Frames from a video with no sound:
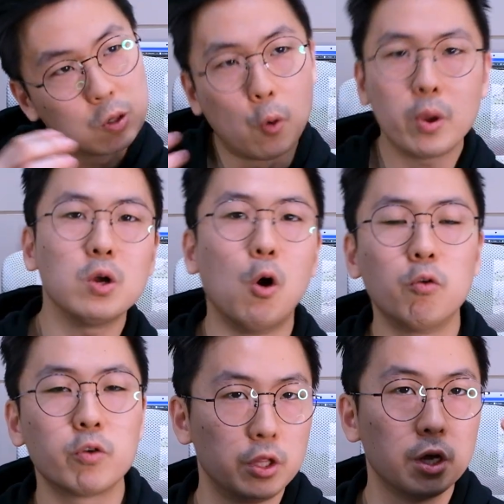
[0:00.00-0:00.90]
Going
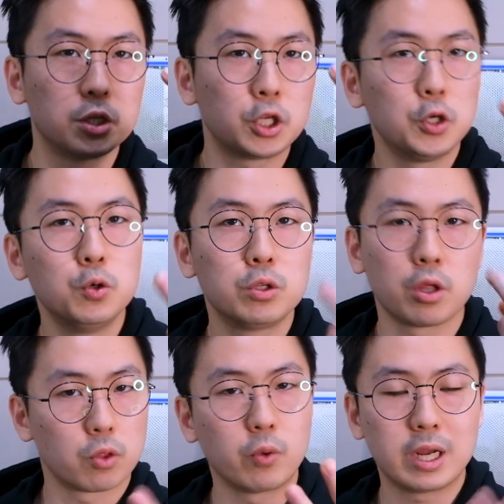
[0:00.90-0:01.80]
over the 2 to
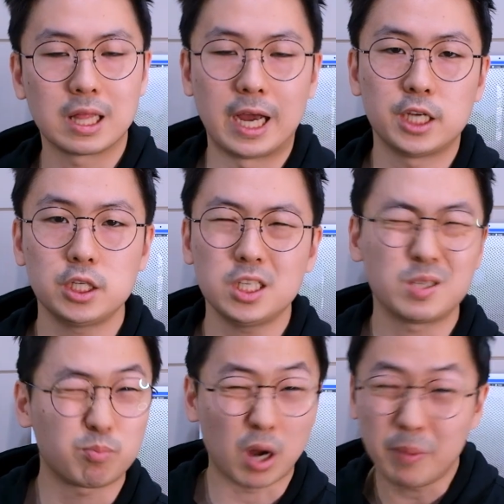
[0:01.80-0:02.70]
3 clashes is
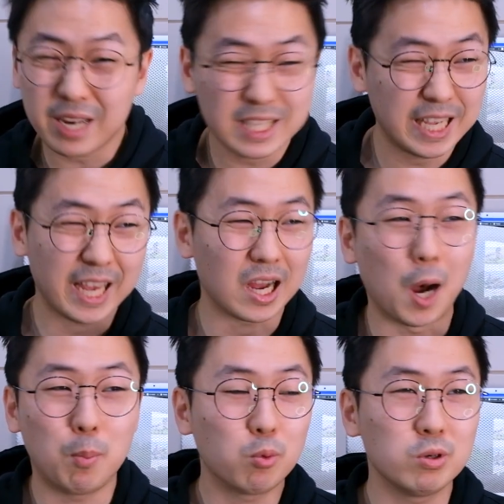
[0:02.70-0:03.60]
probably gonna take
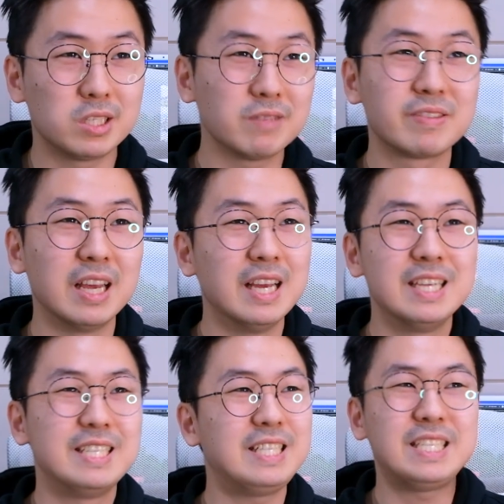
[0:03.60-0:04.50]
upwards of
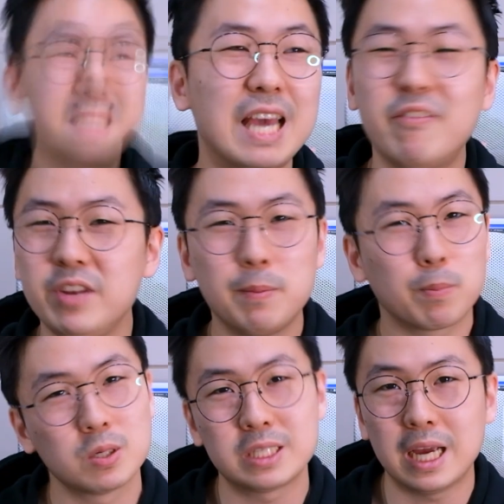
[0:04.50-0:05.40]

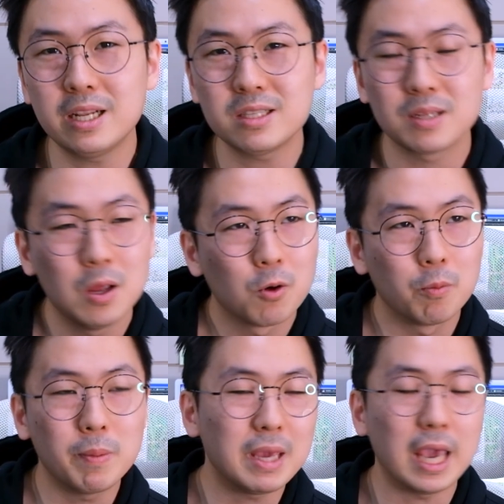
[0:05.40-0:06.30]
70% or
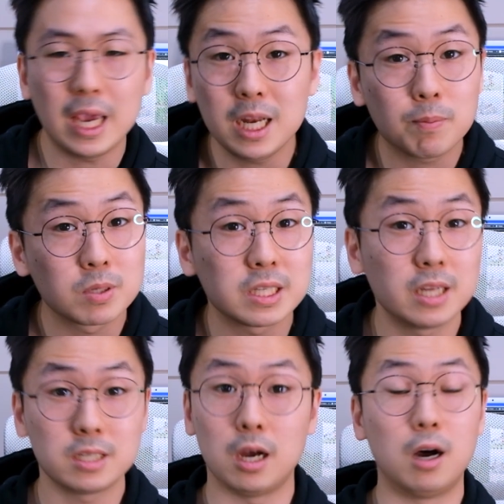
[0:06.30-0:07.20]
maybe
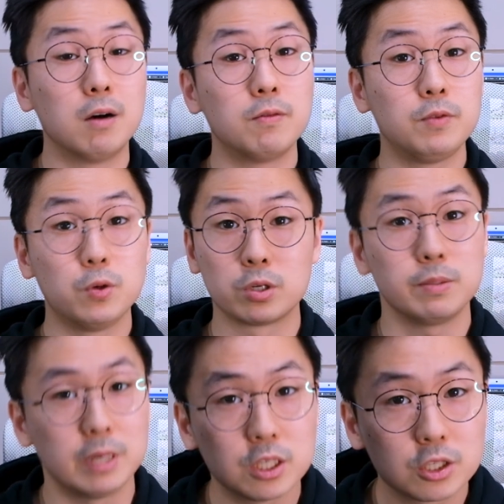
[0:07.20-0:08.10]
80% of your
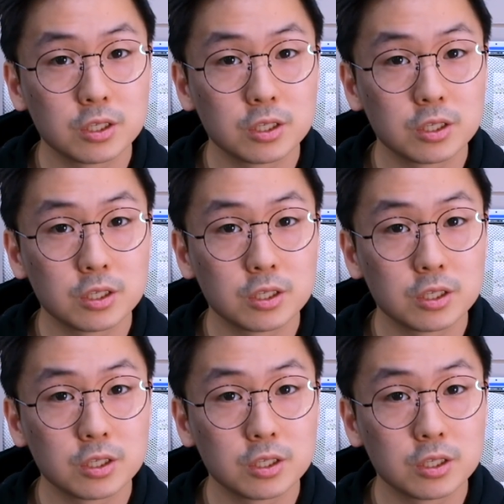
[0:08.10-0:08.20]
speech.